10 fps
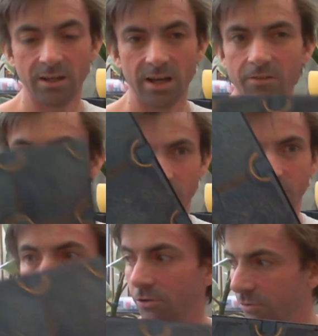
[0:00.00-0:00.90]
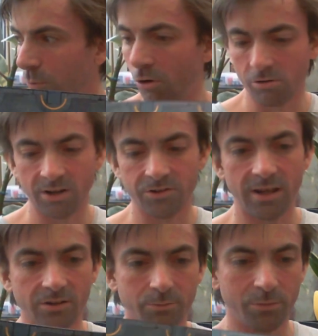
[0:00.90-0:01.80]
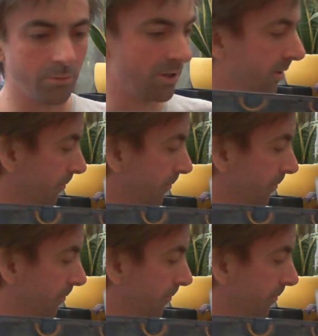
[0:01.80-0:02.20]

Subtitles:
I've got lots of boards for Warcry, so that doesn't bother me.